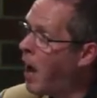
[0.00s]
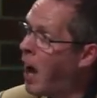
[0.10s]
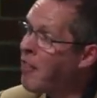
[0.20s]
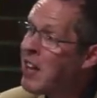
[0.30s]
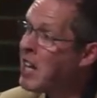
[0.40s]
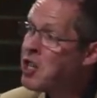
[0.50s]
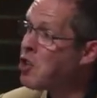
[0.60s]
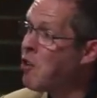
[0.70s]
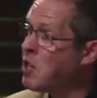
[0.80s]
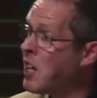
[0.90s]
I think
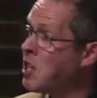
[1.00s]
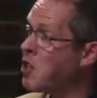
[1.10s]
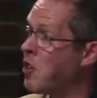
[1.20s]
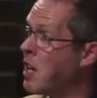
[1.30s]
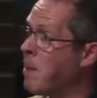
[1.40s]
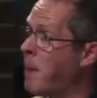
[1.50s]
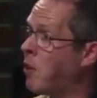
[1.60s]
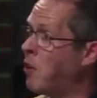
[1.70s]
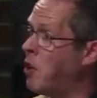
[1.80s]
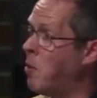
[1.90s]
insurance has to think
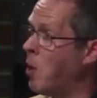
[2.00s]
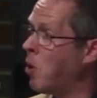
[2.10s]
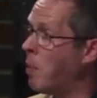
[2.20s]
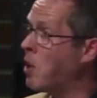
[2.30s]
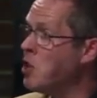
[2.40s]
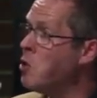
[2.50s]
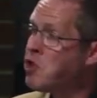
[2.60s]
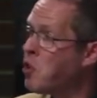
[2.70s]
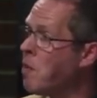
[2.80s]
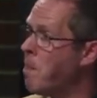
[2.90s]
about a new model because you
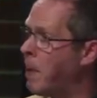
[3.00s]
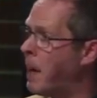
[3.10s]
shouldn't